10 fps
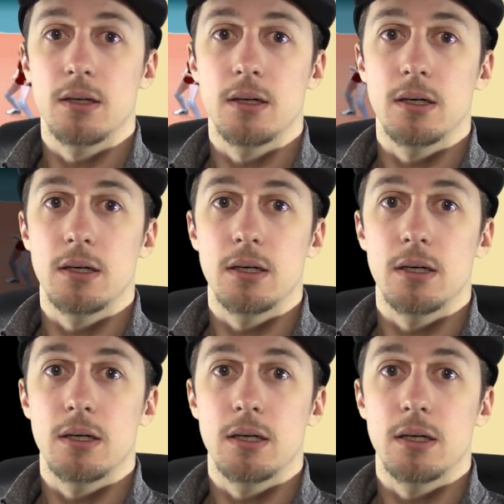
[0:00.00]

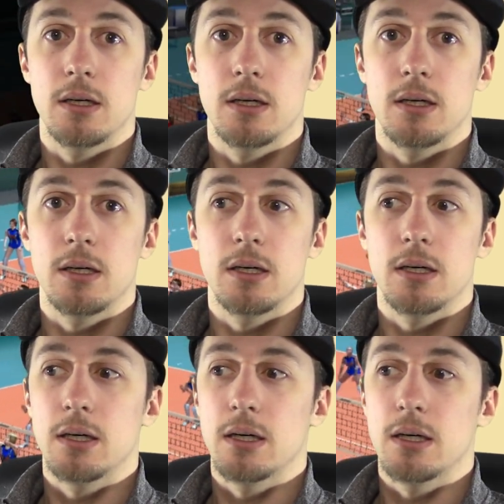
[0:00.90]

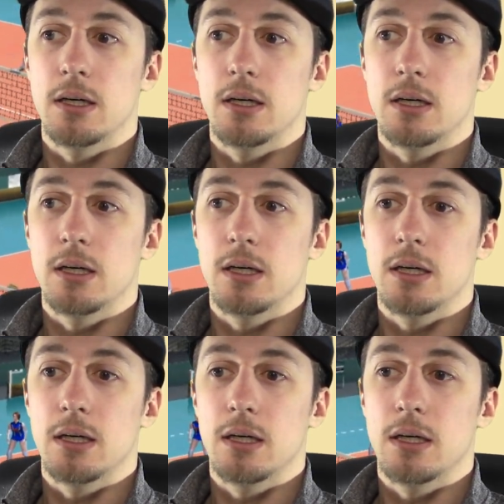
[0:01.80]

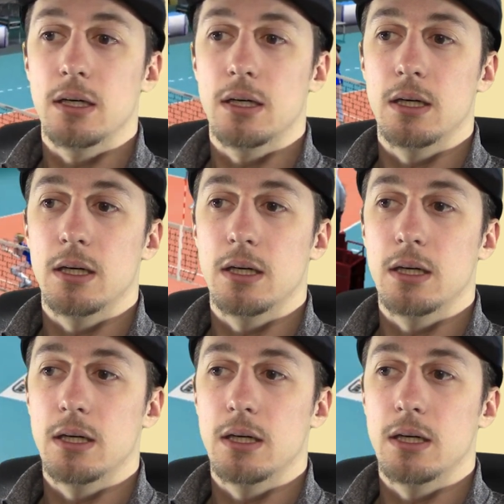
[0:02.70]
No one is speaking in this clip.